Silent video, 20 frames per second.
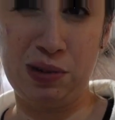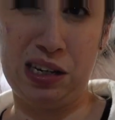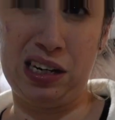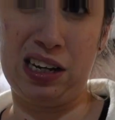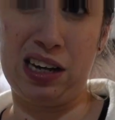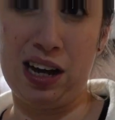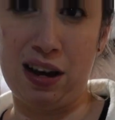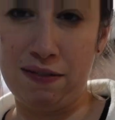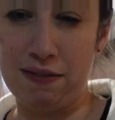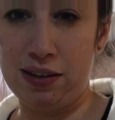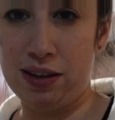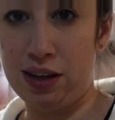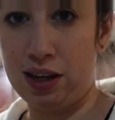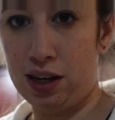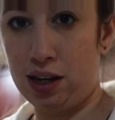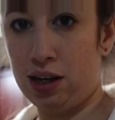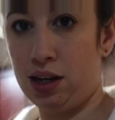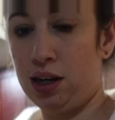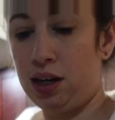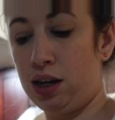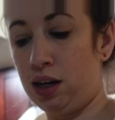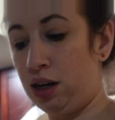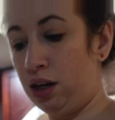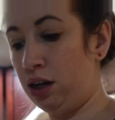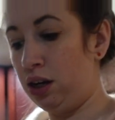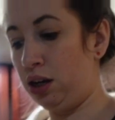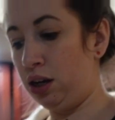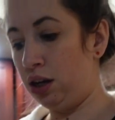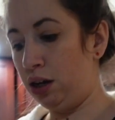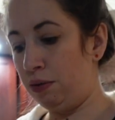but I feel like
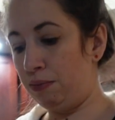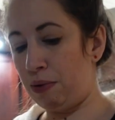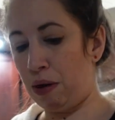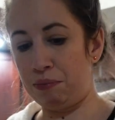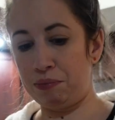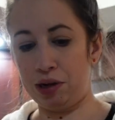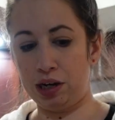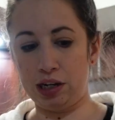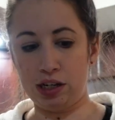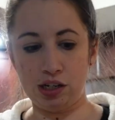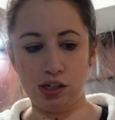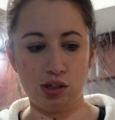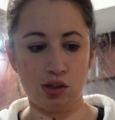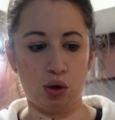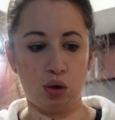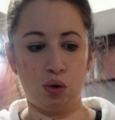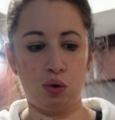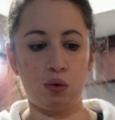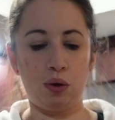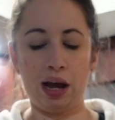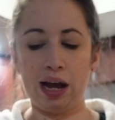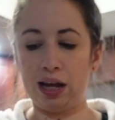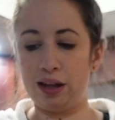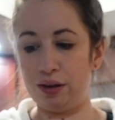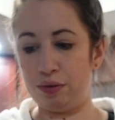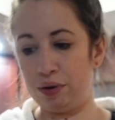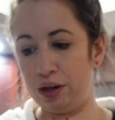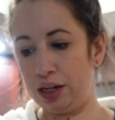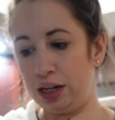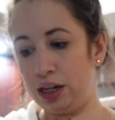pumpkin is so
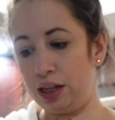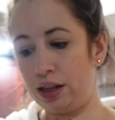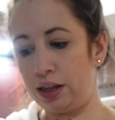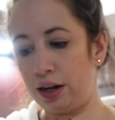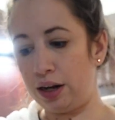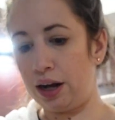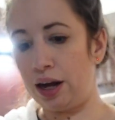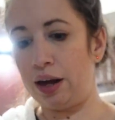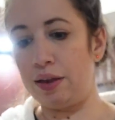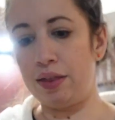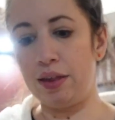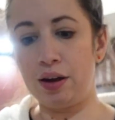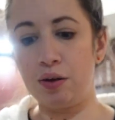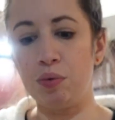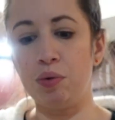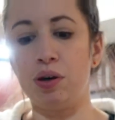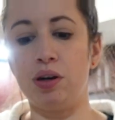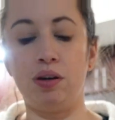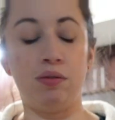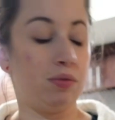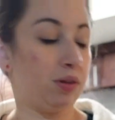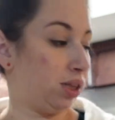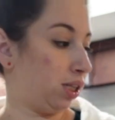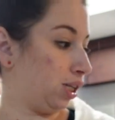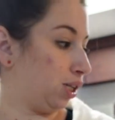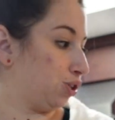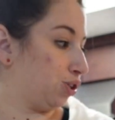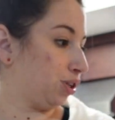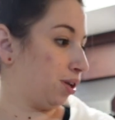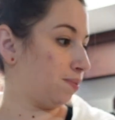Halloween-y, but I think we're good with
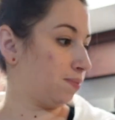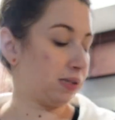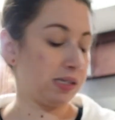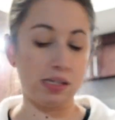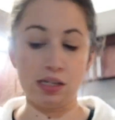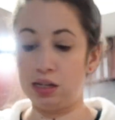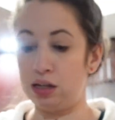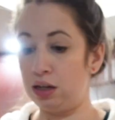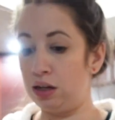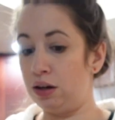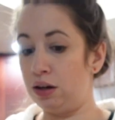these shapes.